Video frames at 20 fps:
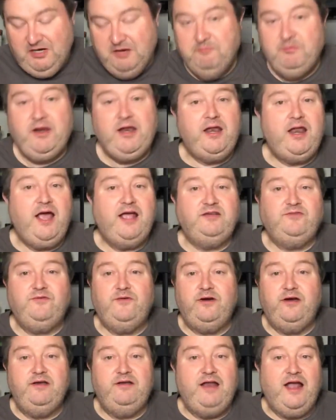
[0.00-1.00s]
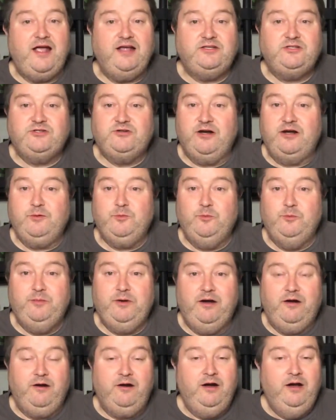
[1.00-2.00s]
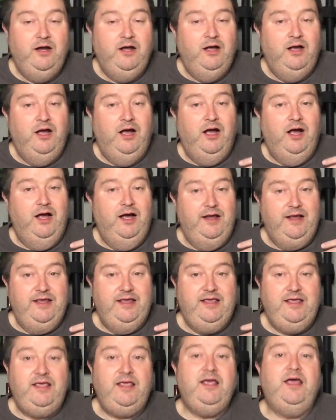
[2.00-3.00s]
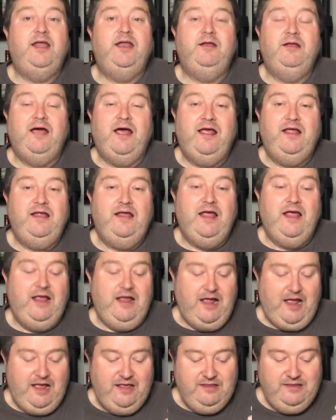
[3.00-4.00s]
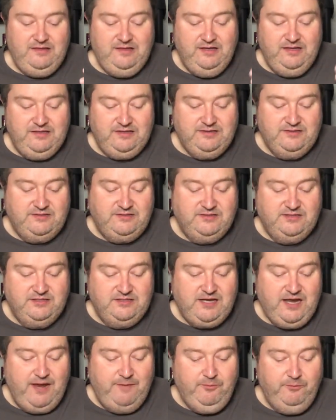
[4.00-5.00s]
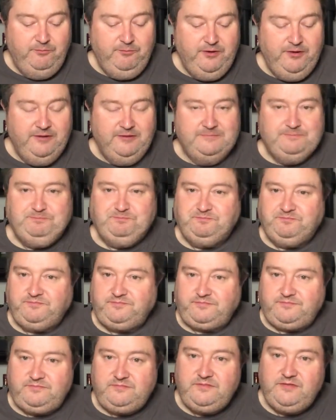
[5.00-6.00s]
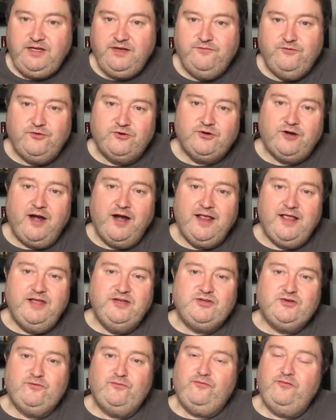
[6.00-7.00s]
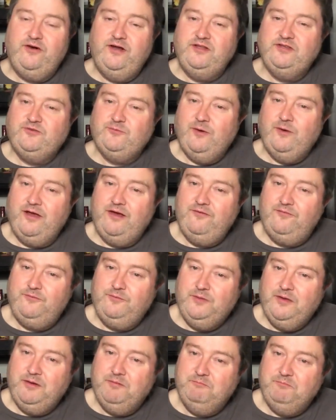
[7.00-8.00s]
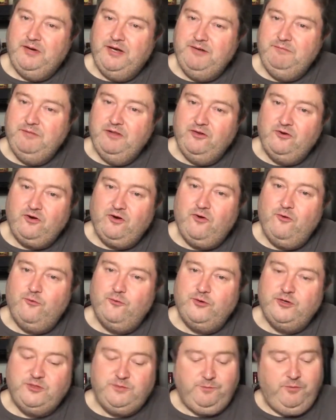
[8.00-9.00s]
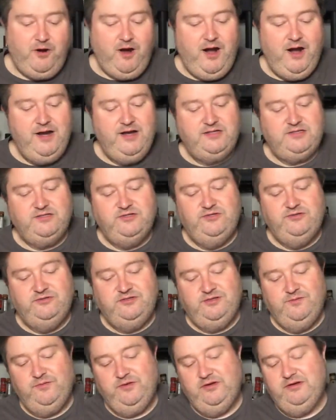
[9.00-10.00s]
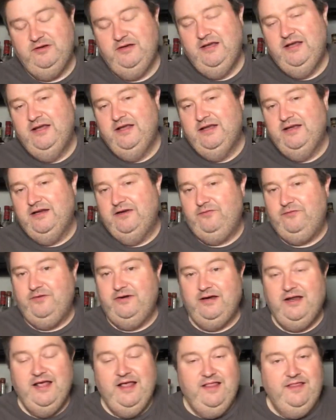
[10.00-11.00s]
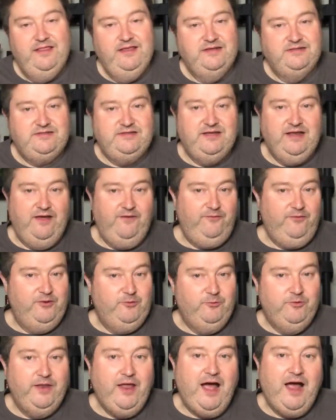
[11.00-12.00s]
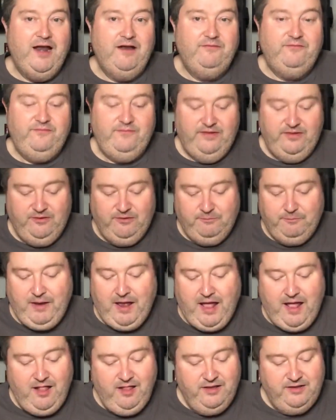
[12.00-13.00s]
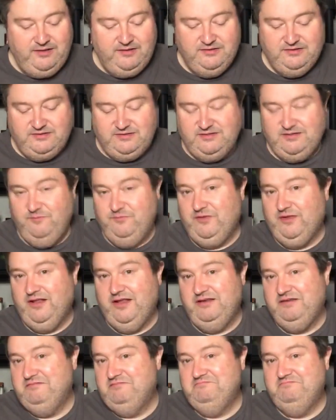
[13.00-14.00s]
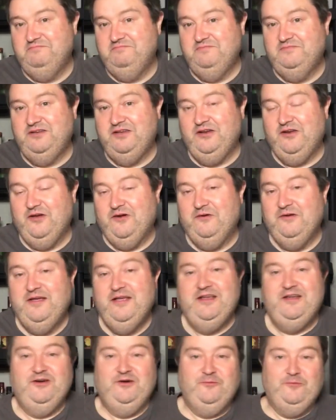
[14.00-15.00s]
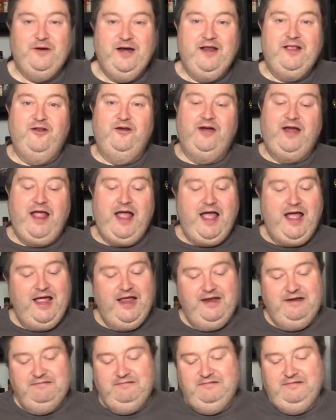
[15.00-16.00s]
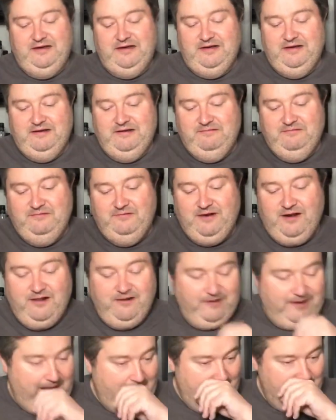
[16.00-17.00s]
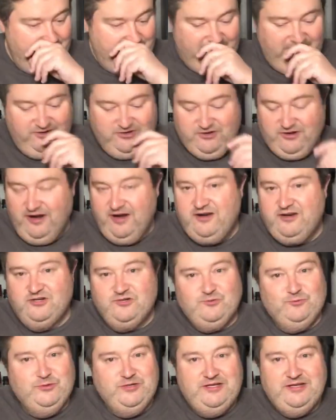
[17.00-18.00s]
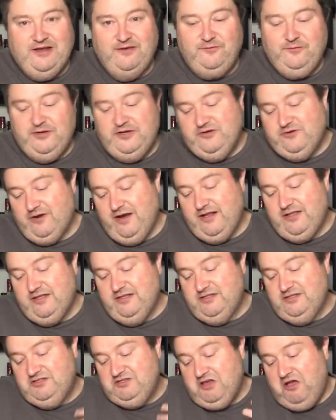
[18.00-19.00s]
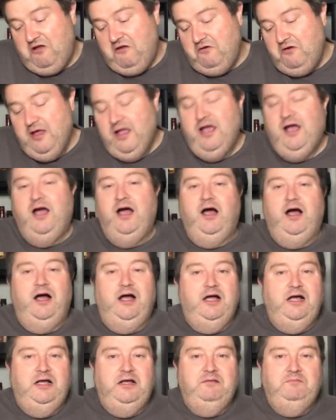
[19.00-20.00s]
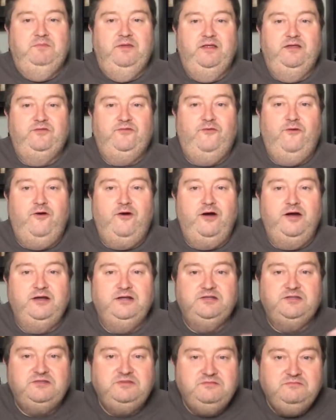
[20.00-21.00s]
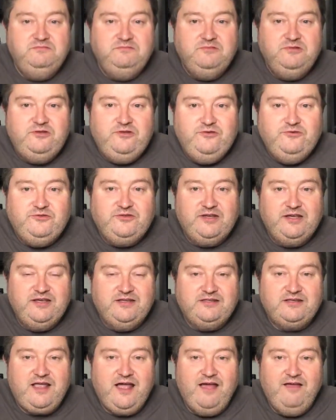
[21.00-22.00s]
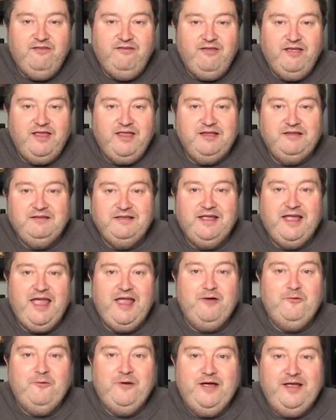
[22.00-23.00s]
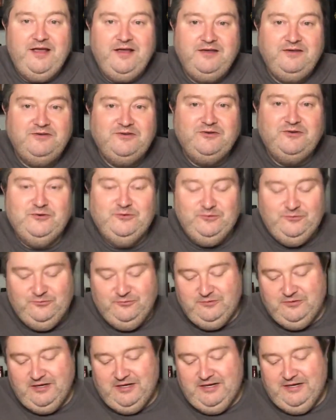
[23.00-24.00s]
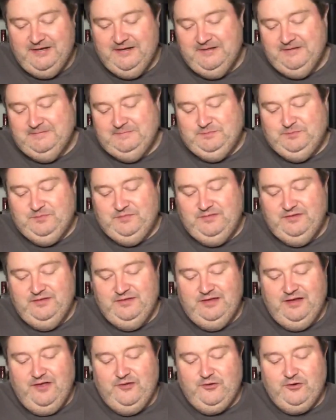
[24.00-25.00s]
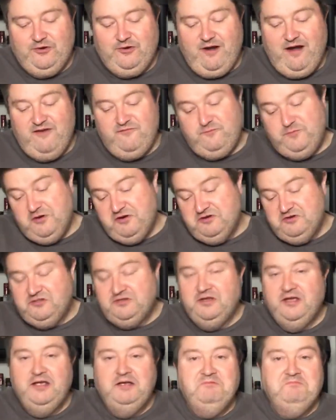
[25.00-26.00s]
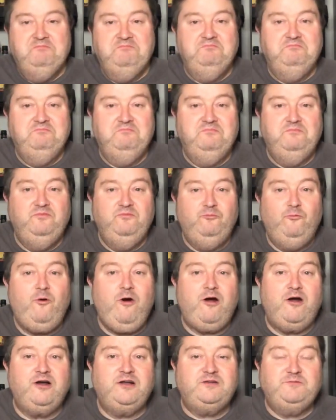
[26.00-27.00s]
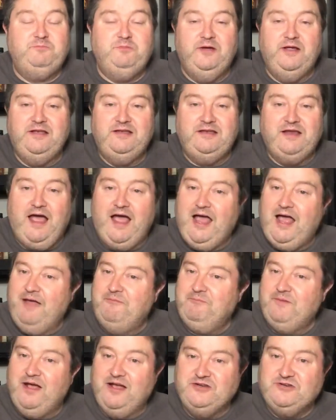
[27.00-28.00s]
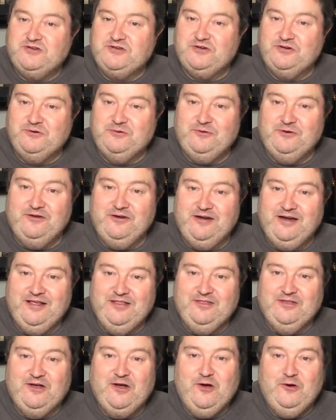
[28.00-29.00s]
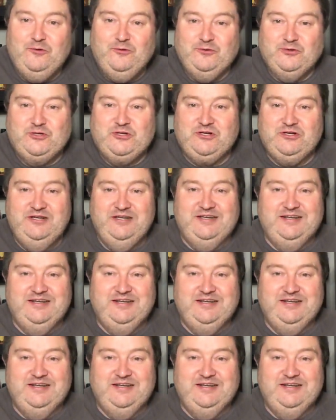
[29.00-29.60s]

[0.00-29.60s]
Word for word: but a nice, very nice drinkable beer. Again, I I think this is the type of beer, if you're trying to get your friends away from the Bud, Miller, Coors products, do something different. This definitely will not offend their palate. This is something that, you know, your regular guy, uh, regular guy beer drinkers would definitely drink this. So, um, as far as using it as kind of a gateway to uh, other craft beers. Works, but I'm not sure where they're getting the Kolsch